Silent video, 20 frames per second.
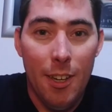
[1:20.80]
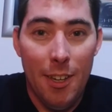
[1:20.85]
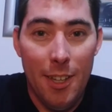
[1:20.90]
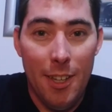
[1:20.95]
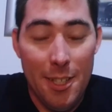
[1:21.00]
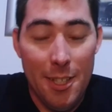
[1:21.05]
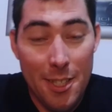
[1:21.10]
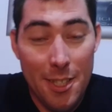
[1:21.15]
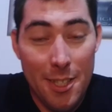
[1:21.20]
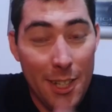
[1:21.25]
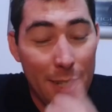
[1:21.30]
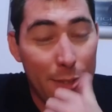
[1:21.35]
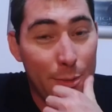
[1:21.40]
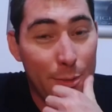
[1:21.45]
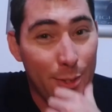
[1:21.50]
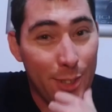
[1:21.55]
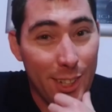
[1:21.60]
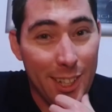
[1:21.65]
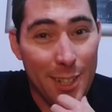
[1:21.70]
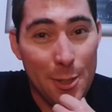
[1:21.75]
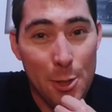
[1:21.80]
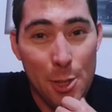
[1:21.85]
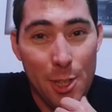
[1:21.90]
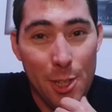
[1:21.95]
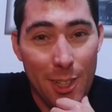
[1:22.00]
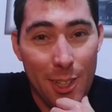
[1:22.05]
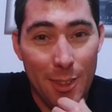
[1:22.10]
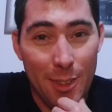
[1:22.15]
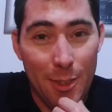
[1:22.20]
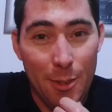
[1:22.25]
It's kind of funny
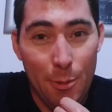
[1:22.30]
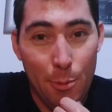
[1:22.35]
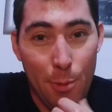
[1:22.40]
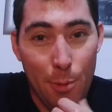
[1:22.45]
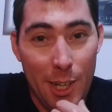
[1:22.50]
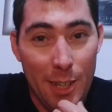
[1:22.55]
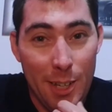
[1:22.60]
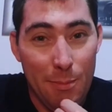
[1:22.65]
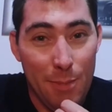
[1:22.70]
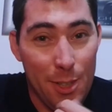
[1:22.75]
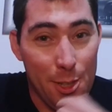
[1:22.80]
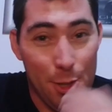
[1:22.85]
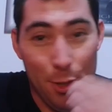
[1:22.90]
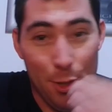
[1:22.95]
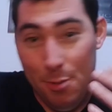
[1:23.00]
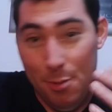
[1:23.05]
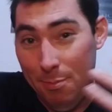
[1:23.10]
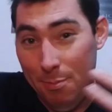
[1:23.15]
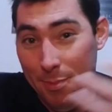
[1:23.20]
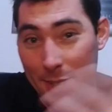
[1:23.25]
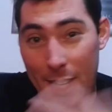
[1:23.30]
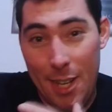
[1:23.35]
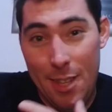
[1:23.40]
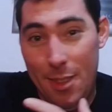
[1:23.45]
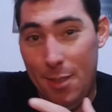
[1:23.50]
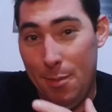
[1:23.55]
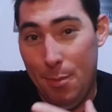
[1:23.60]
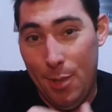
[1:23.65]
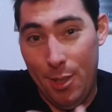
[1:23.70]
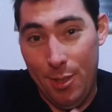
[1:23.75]
actually the way in which you get
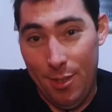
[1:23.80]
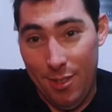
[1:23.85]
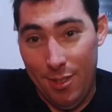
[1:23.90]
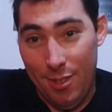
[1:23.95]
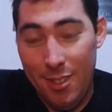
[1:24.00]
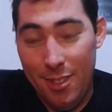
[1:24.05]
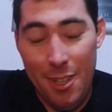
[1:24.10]
them on.